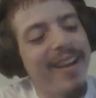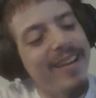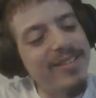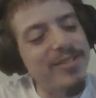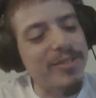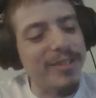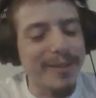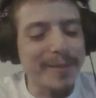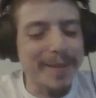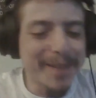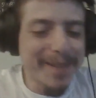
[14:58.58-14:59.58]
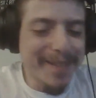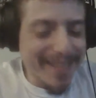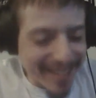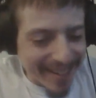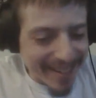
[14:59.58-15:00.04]
that's true.
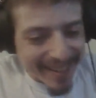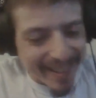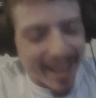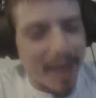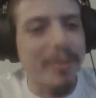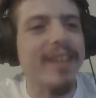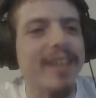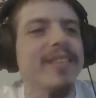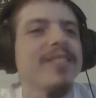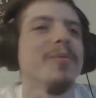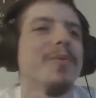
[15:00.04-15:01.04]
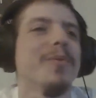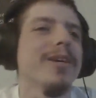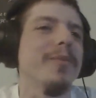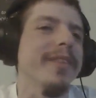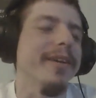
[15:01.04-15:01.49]
Yeah, but that doesn't
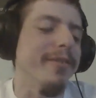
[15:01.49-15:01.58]
work without